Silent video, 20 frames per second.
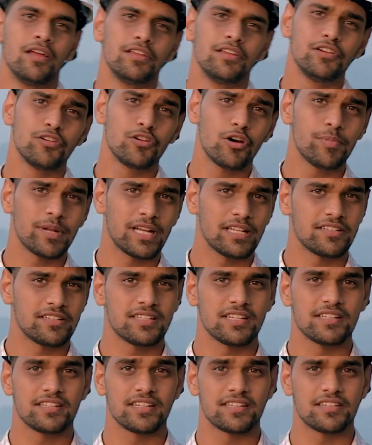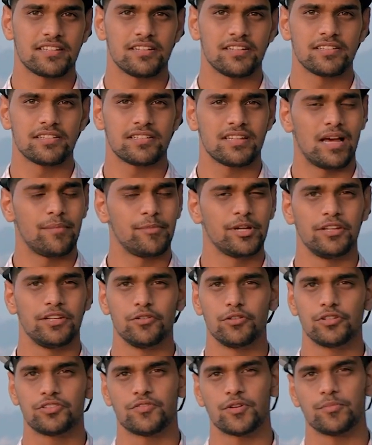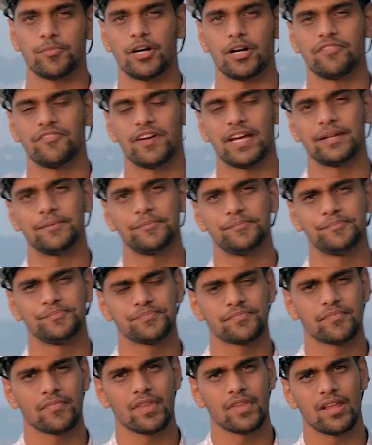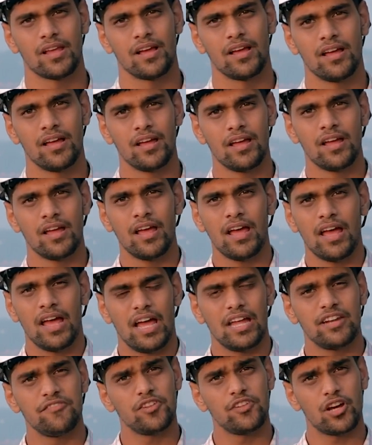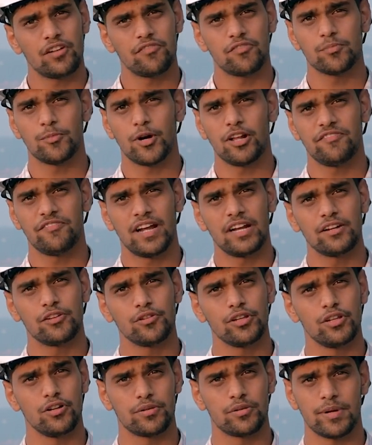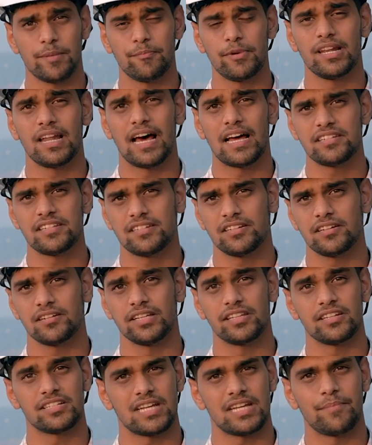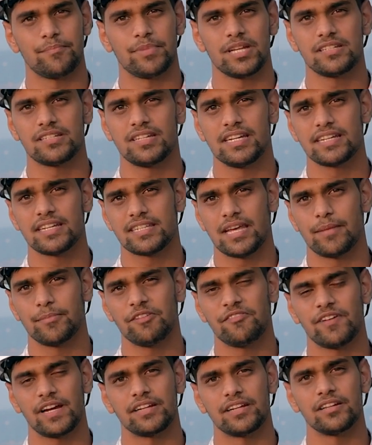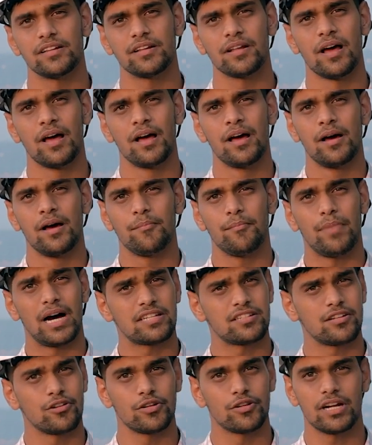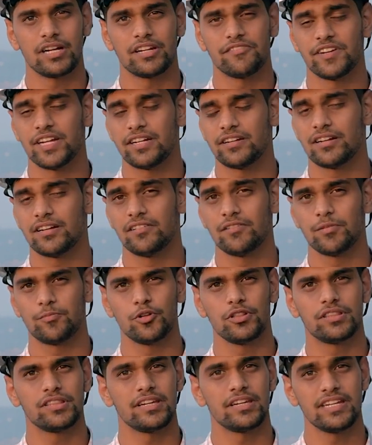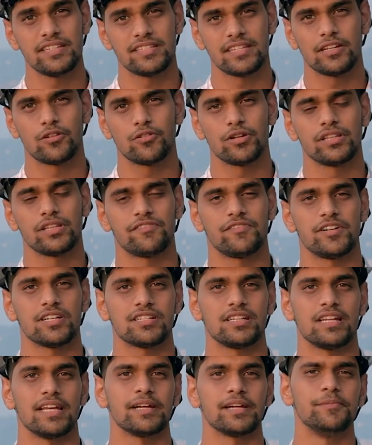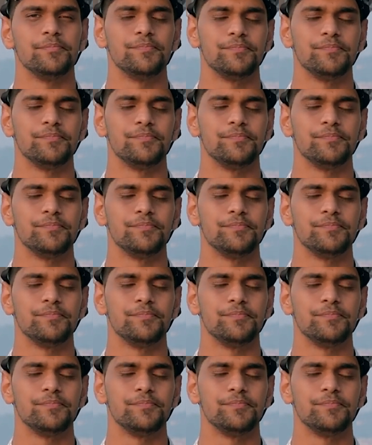You know, brothers and sisters, I'm a huge football fan. And if you're a football fan too, you'll remember last year in the Champions League semi-final, Barcelona defeated Liverpool three zero in the first leg.